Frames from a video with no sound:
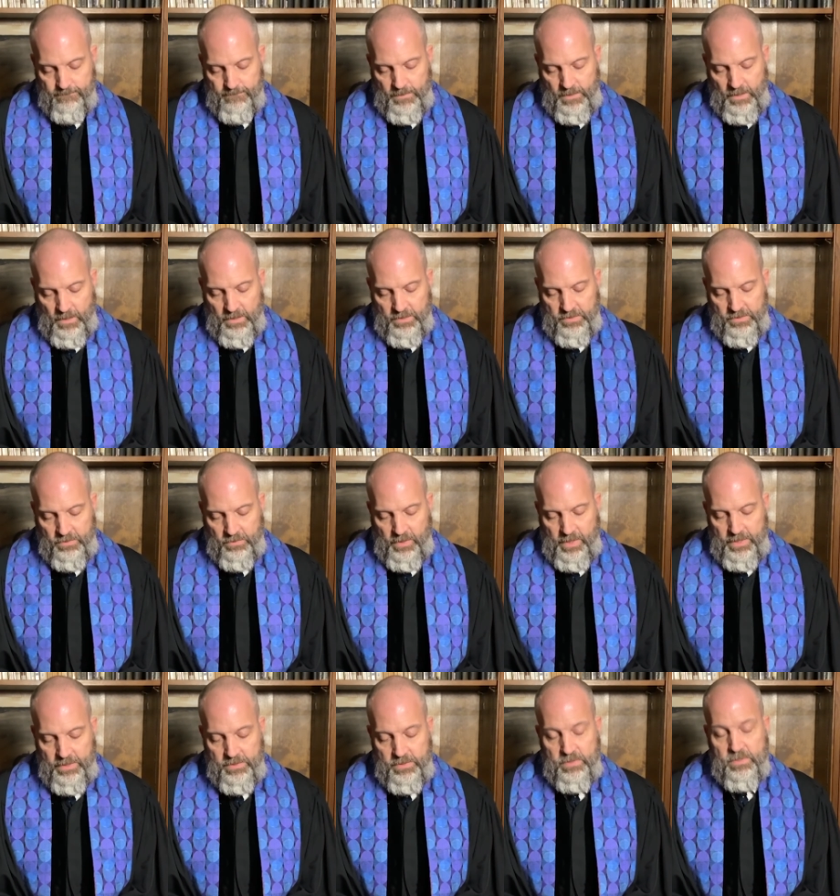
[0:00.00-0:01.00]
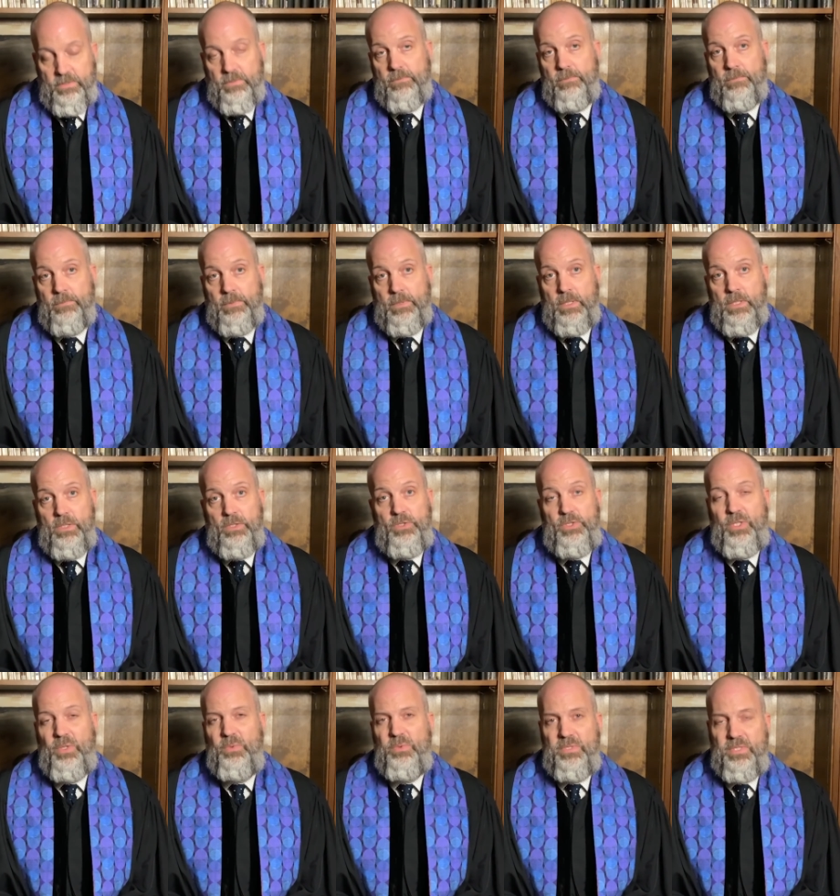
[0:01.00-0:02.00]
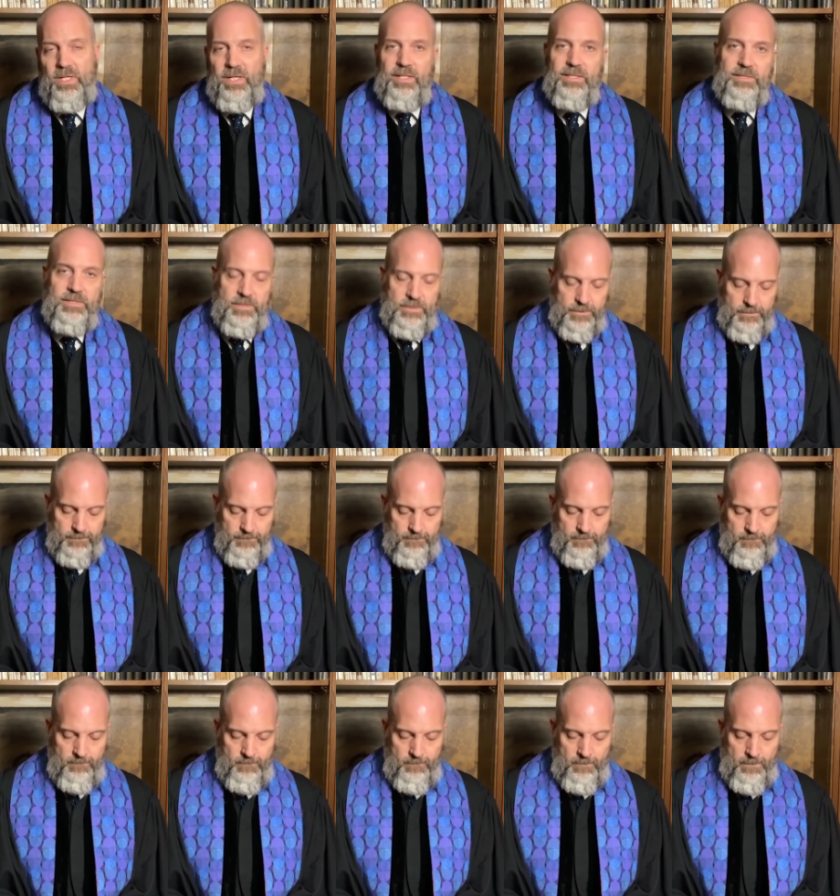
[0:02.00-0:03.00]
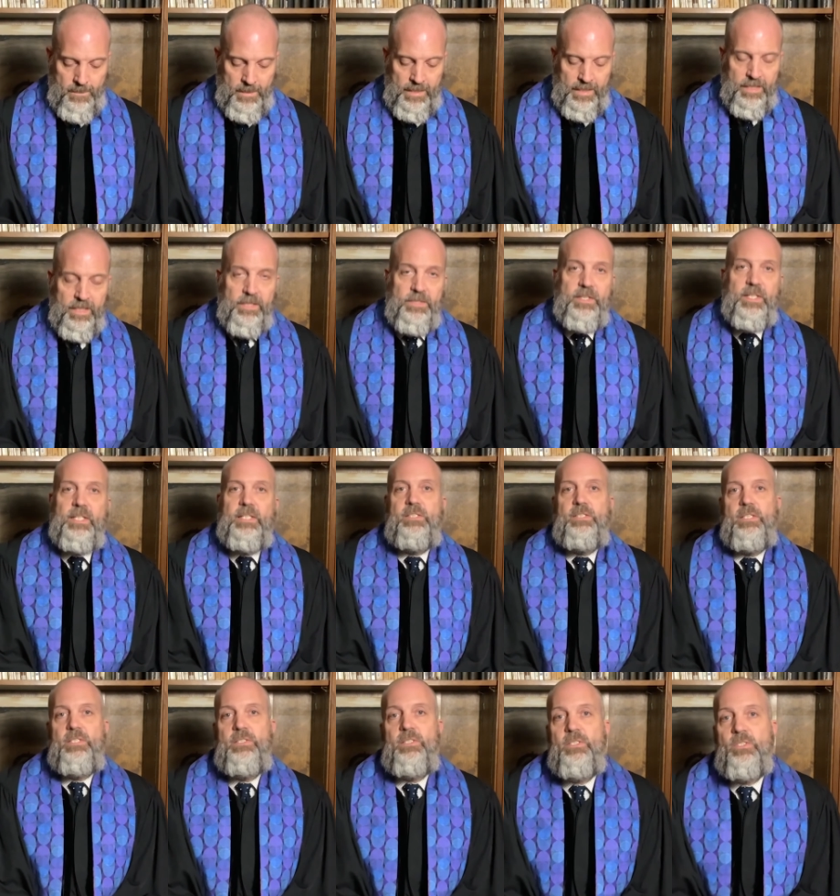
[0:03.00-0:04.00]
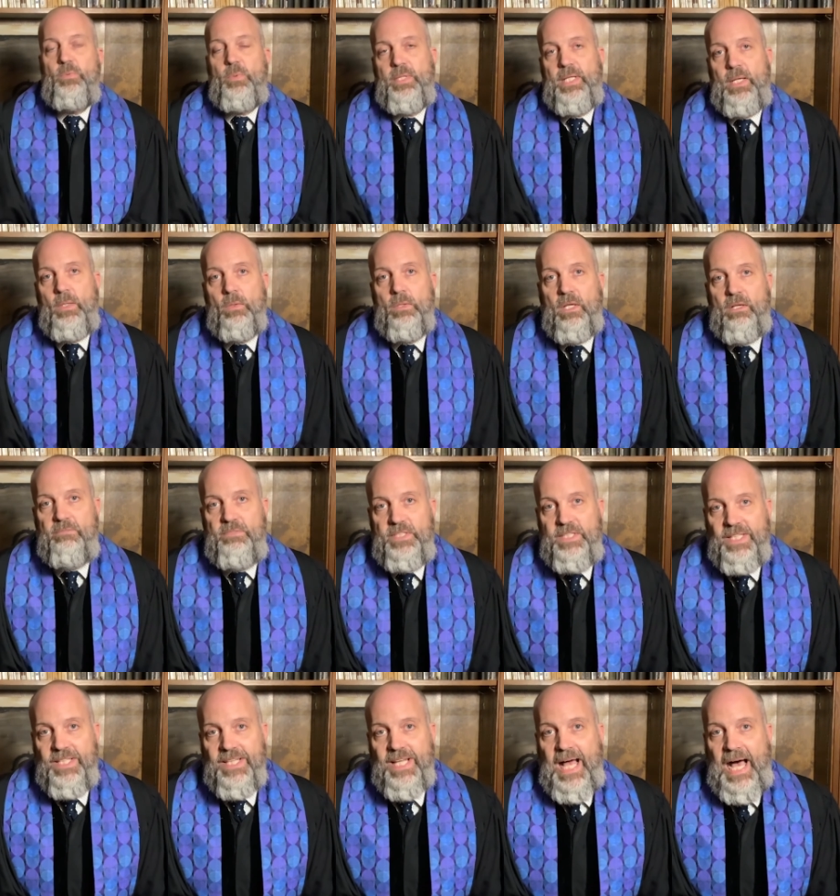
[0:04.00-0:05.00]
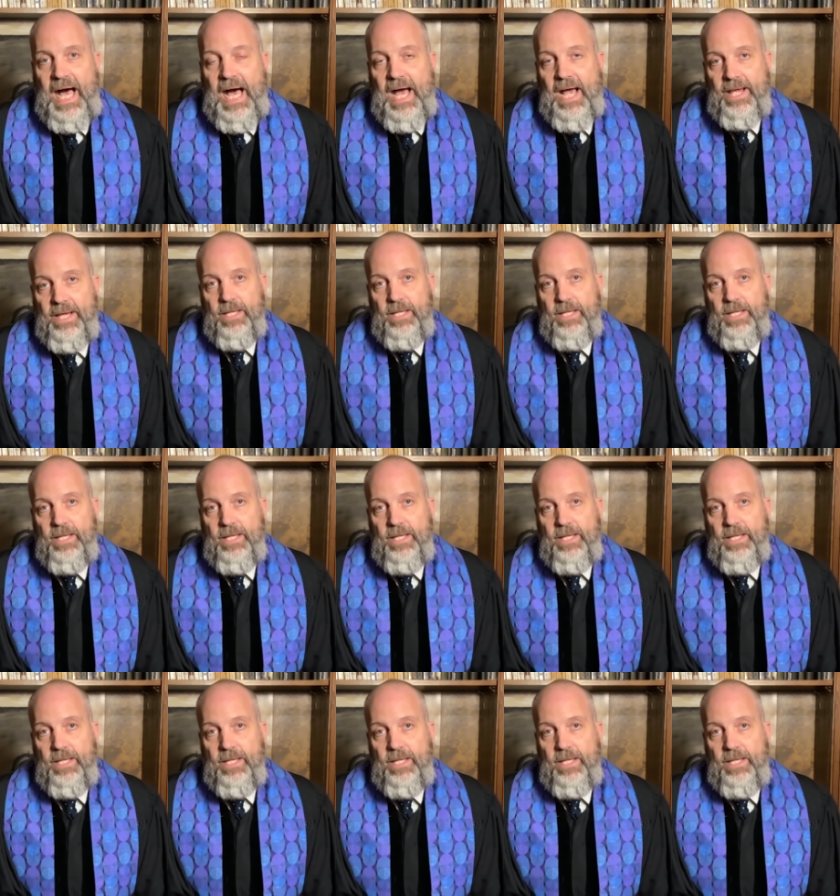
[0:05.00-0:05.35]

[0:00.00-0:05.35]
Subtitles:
God's grace shows us that existence without love is a lie.